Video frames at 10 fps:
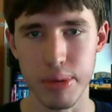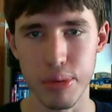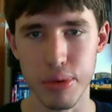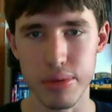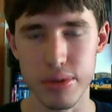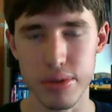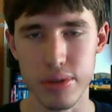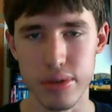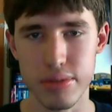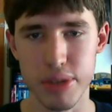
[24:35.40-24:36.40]
what it was
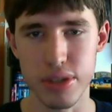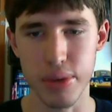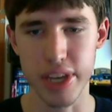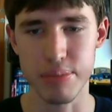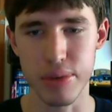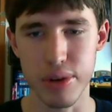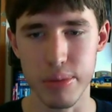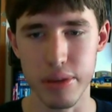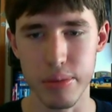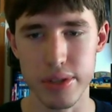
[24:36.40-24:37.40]
called, but she has been nominated
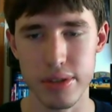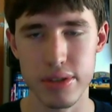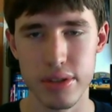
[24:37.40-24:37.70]
once.